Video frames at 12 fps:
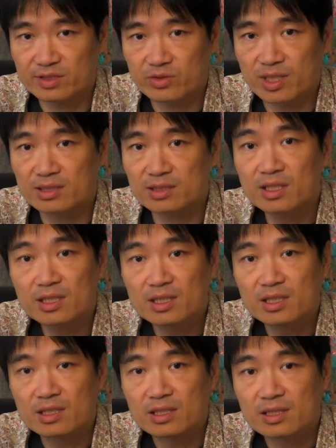round,
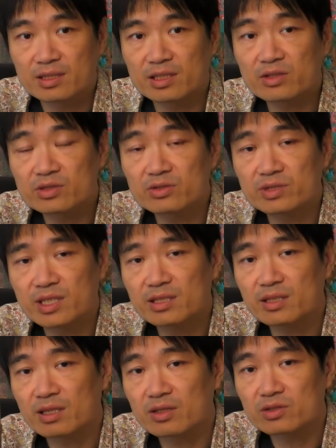they also
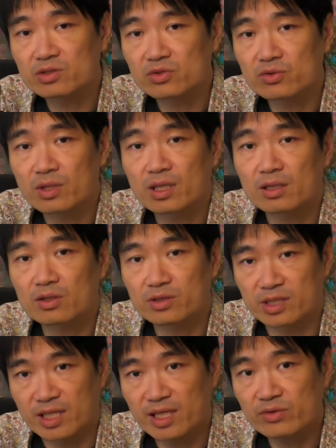need those who are
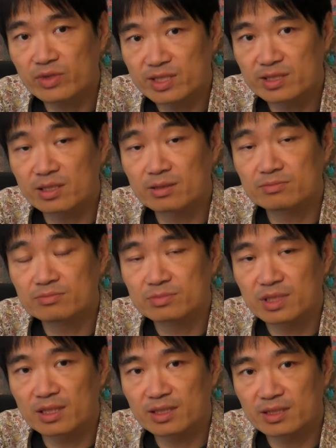okay with them
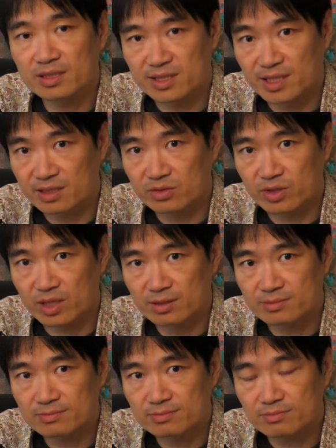in the second round.
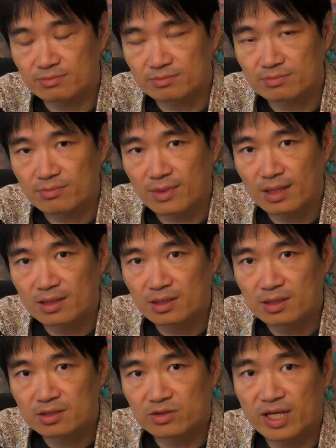
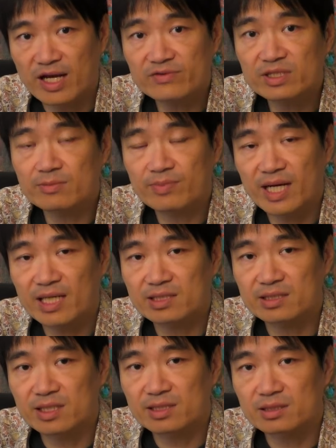So having a
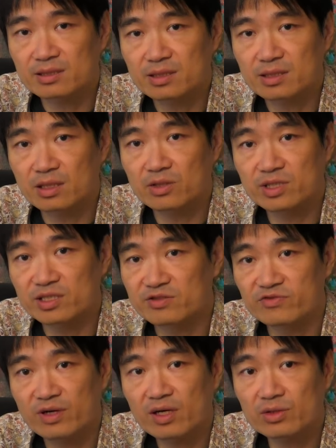passionate cottage
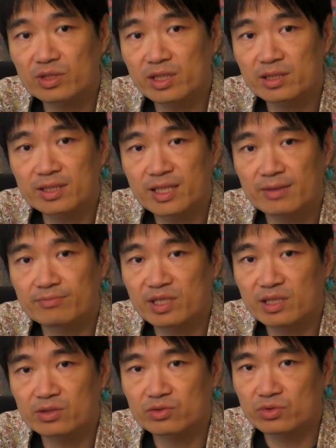following can
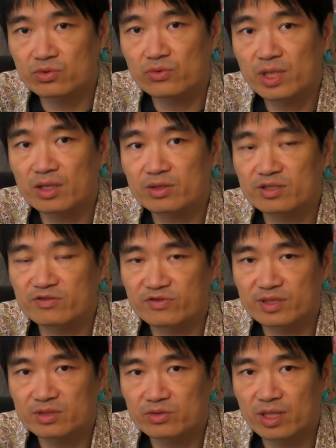make you do well in the
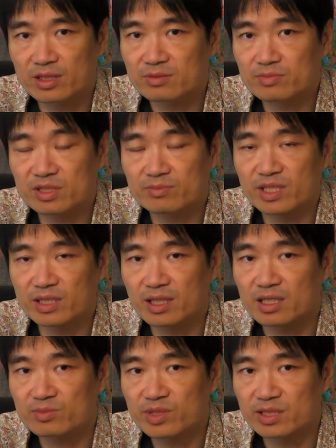first round, but it may
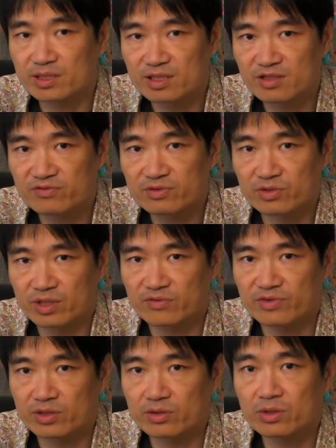not be enough to
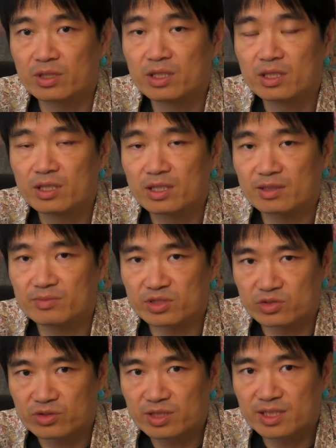give you a
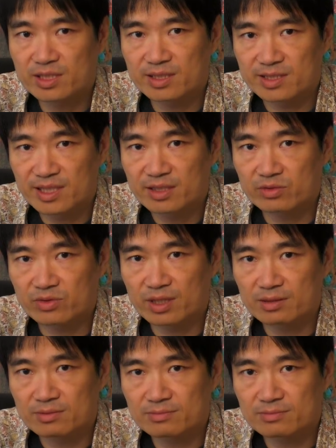majority in the second round.